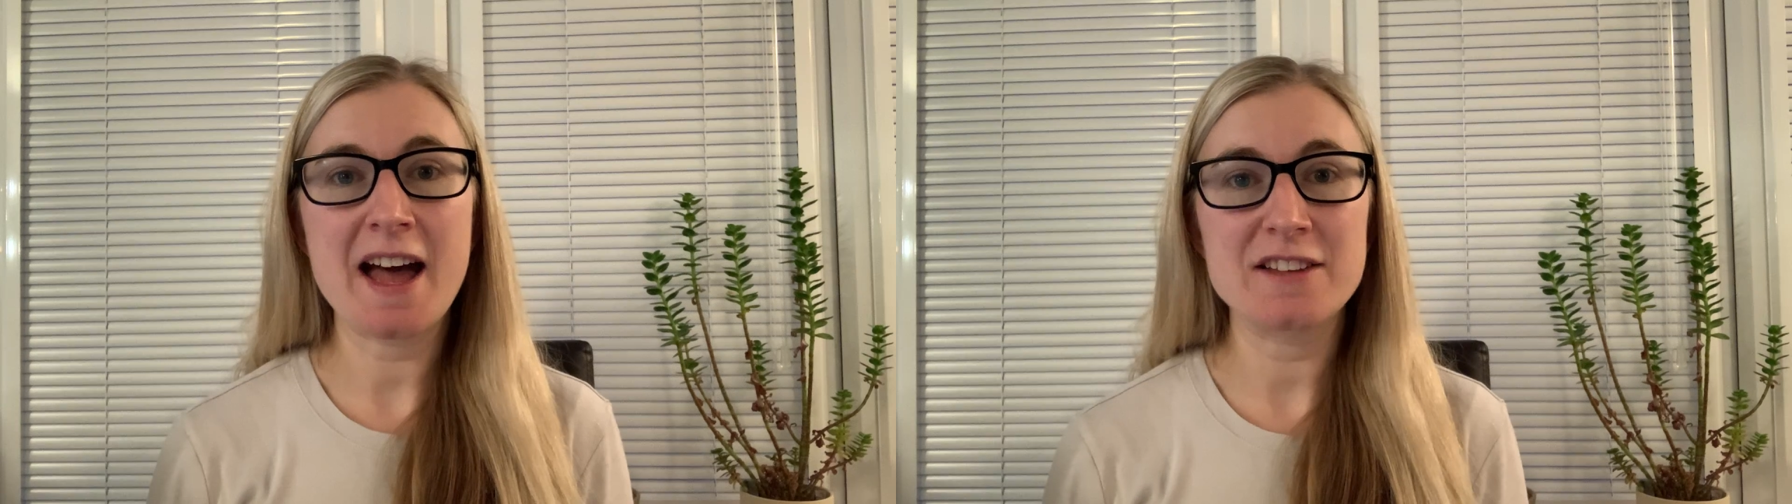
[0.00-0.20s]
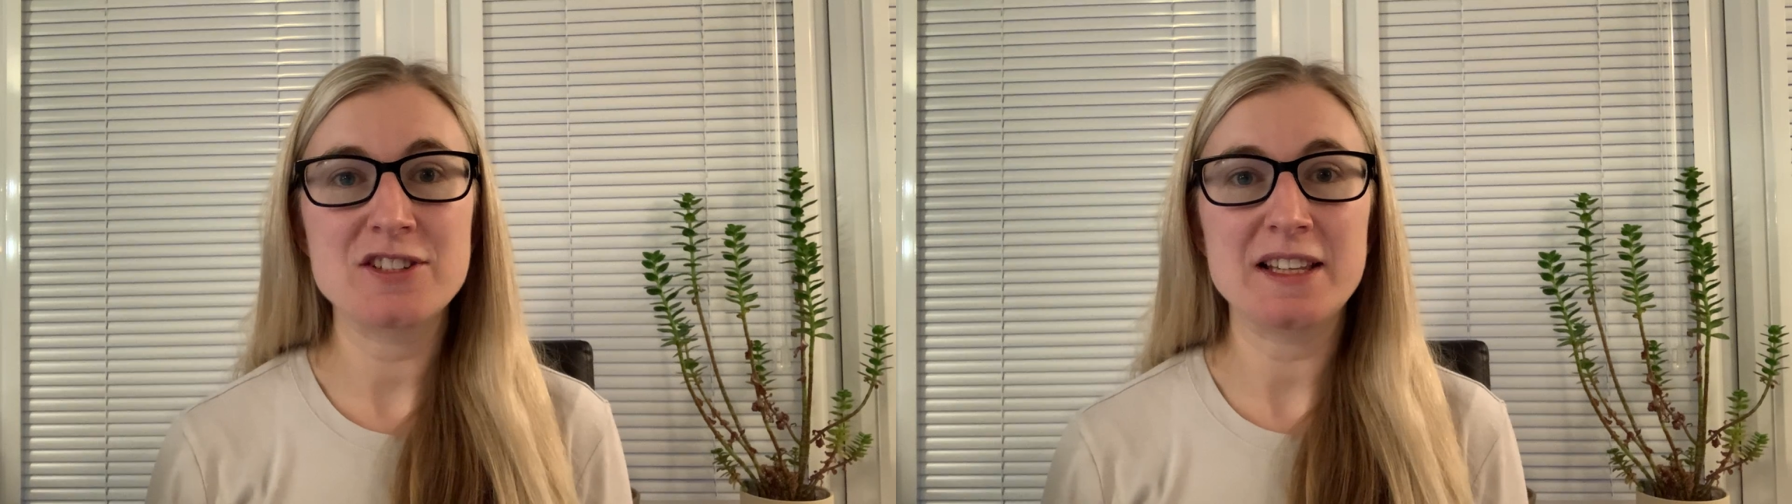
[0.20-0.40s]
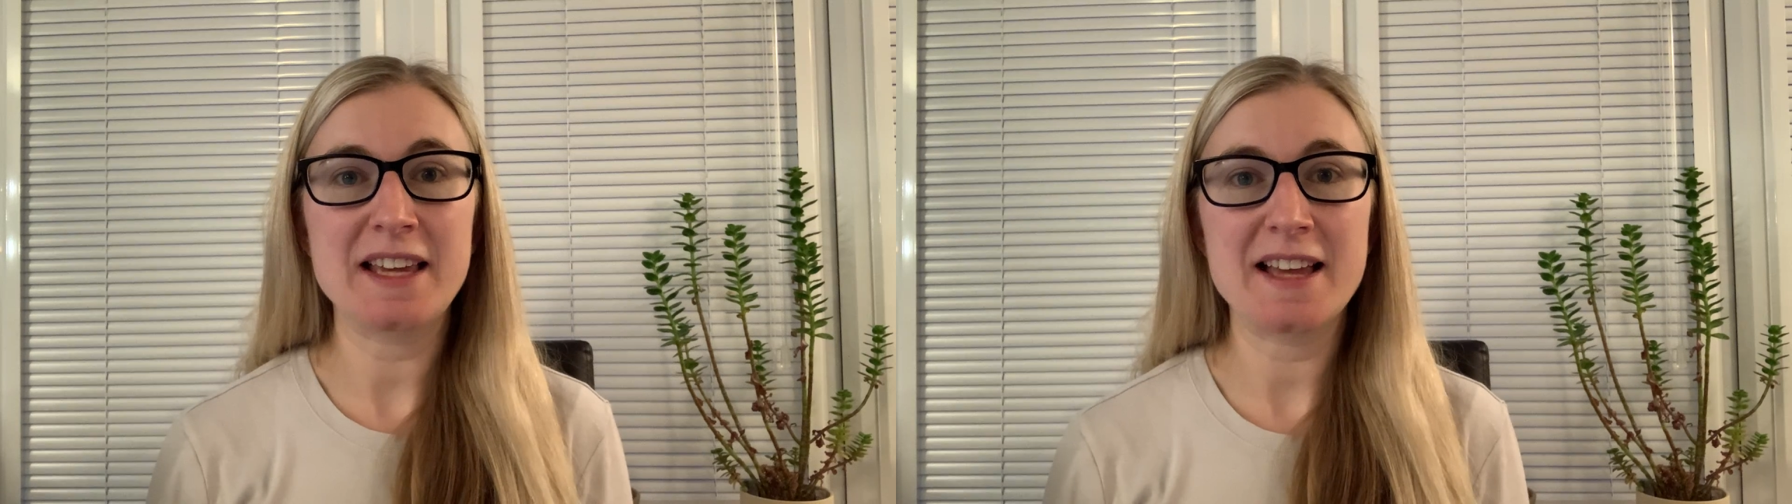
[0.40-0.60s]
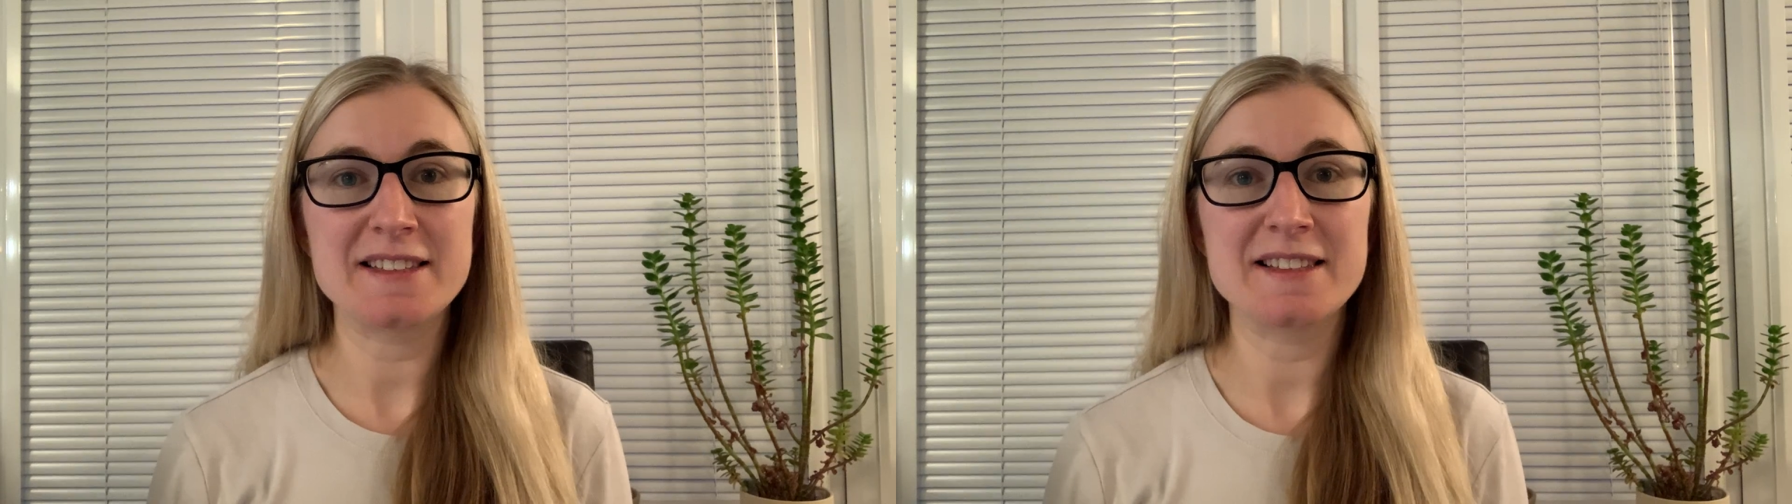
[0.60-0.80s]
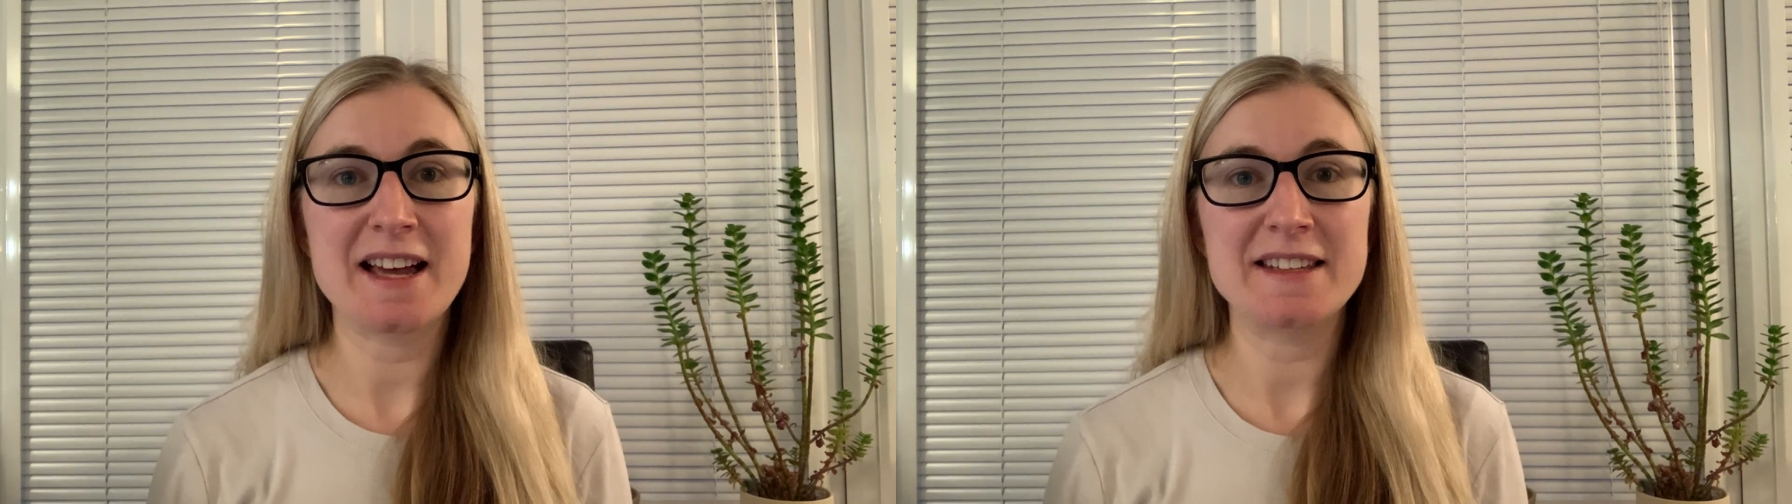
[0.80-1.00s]
actually
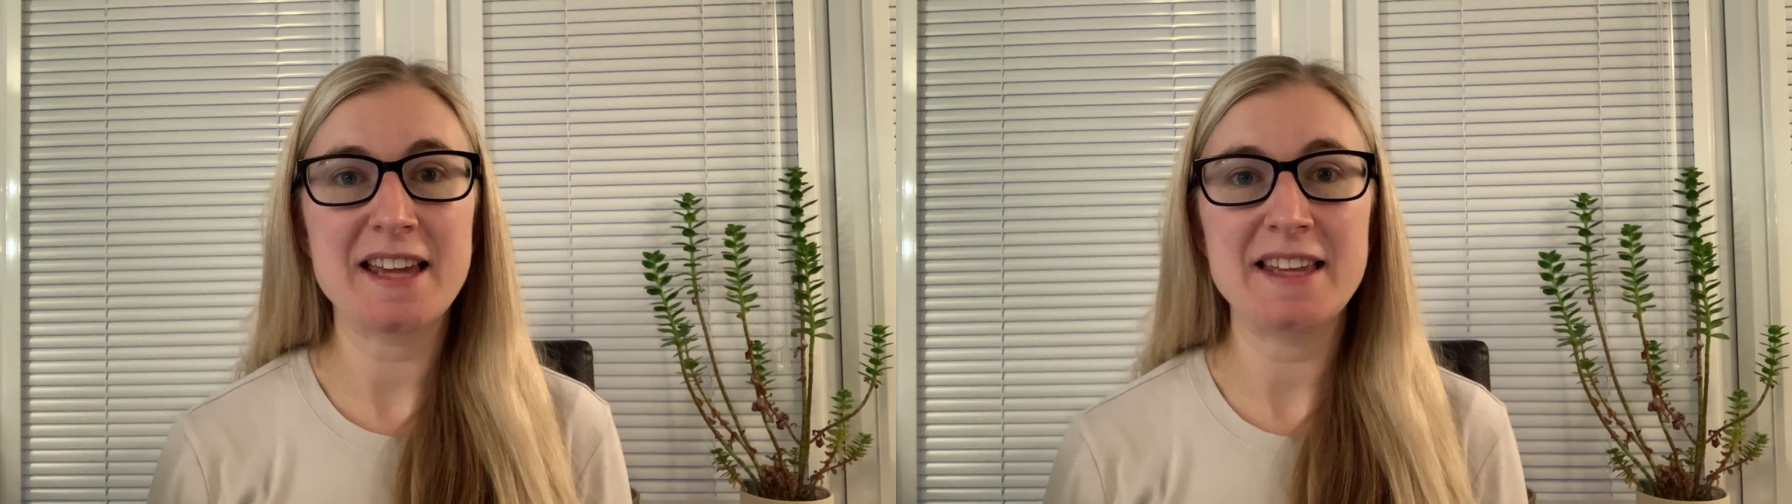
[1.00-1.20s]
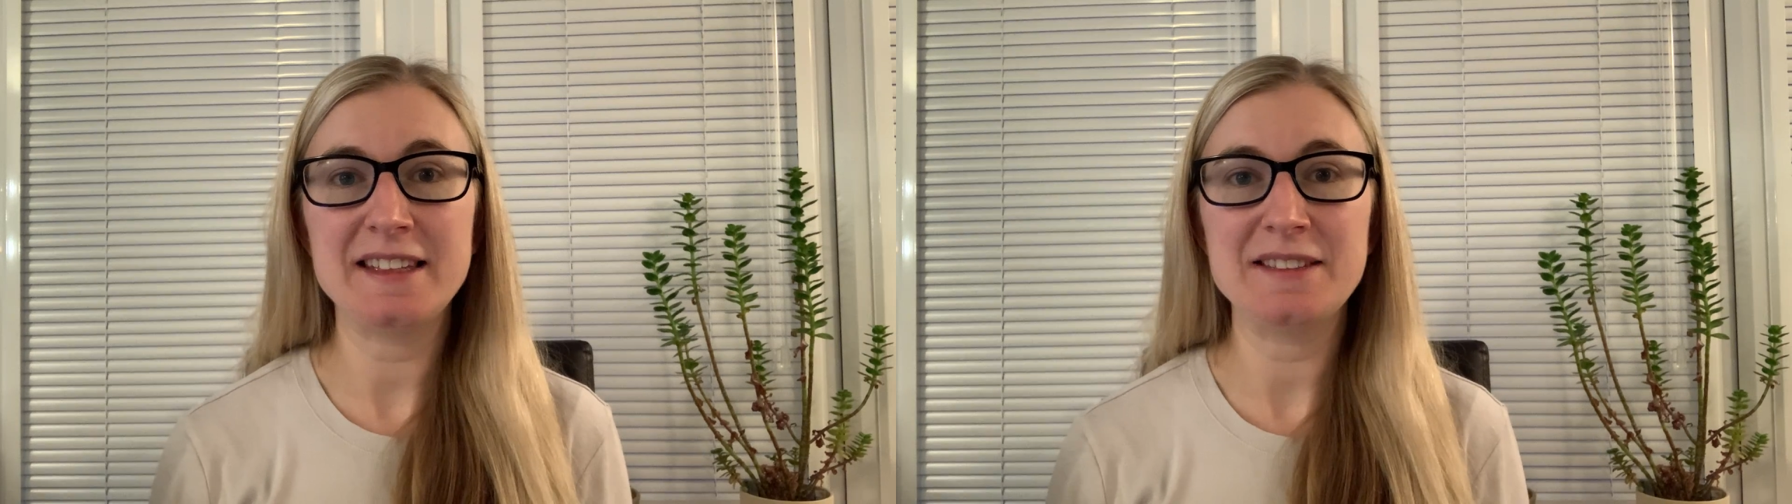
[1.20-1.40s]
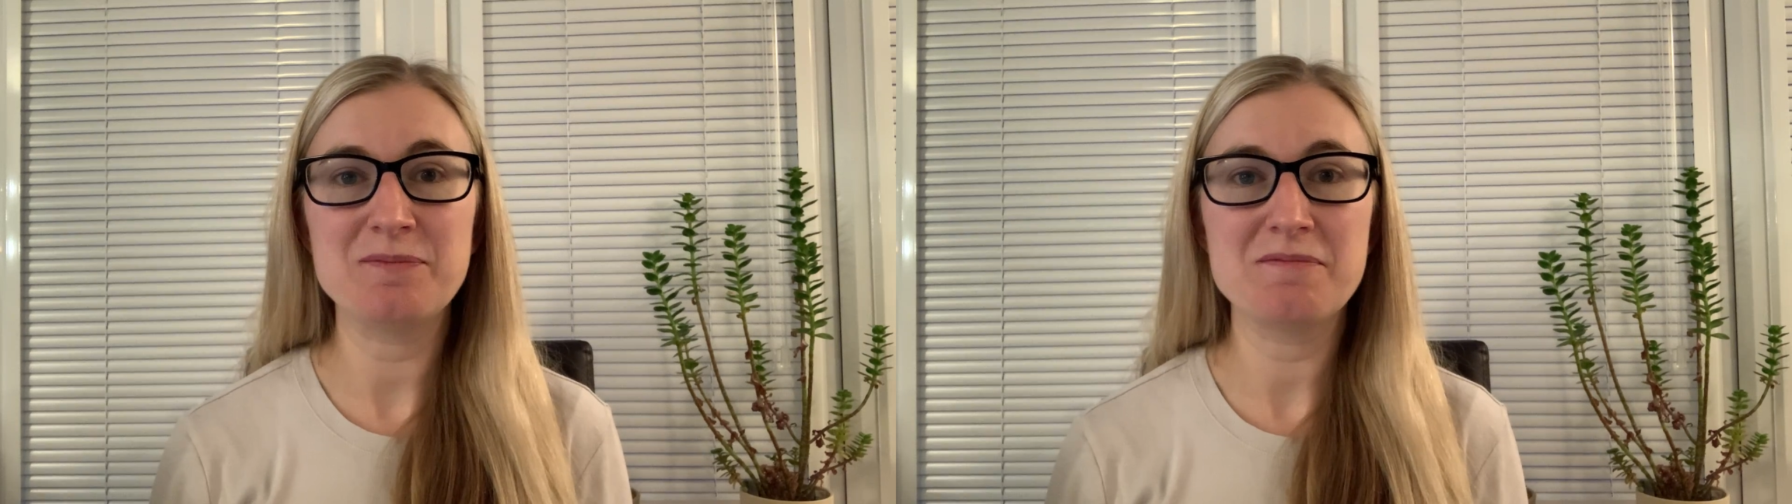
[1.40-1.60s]
hasn't had any